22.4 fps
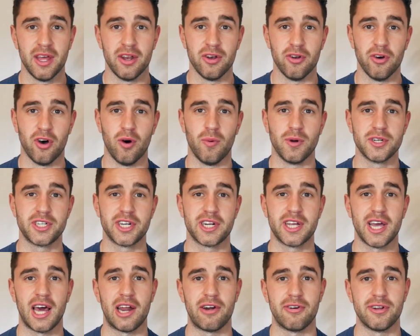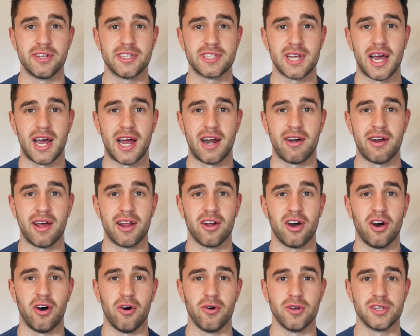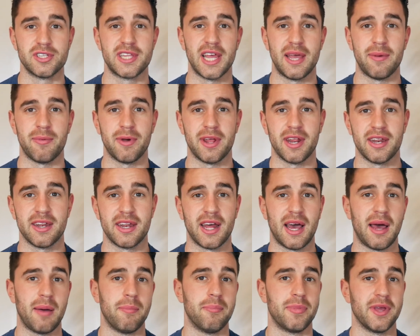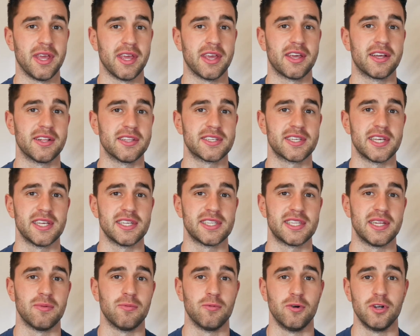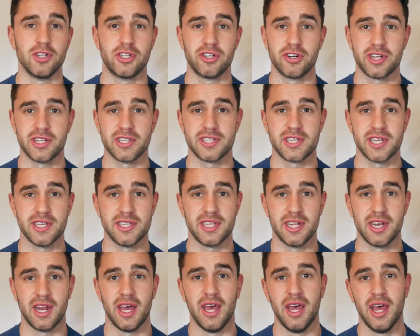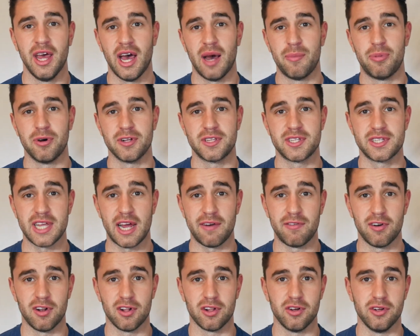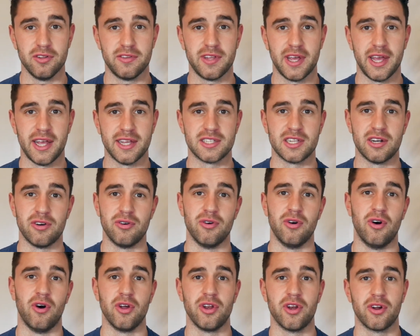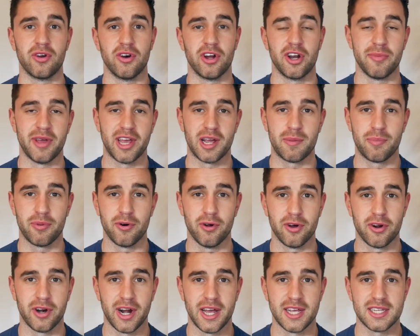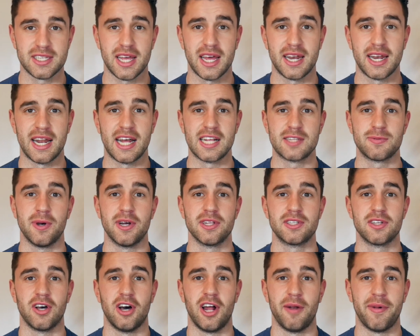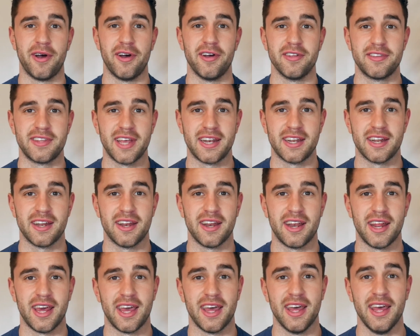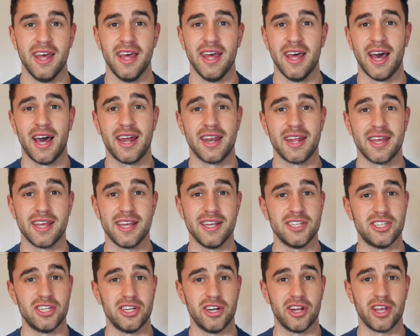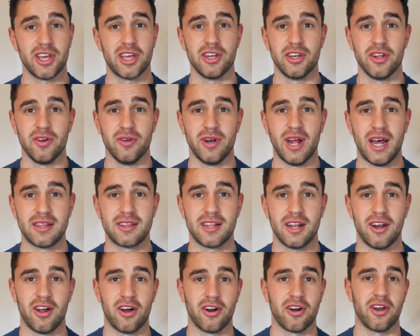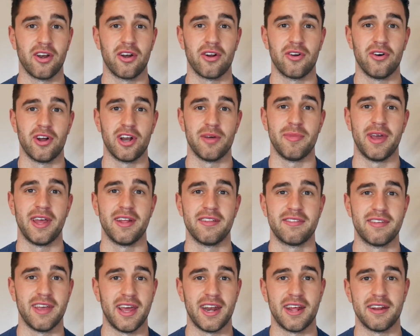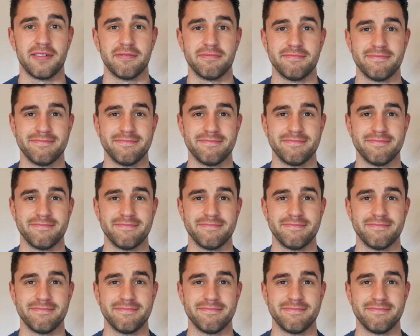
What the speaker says: knowing what your calories are, and always staying within that and being consistent. Once you're consistent and put several good days in a row, you're going to make progress, and that's what it's all about at the end of the day. And the easier you can do that, the longer you're going to maintain it.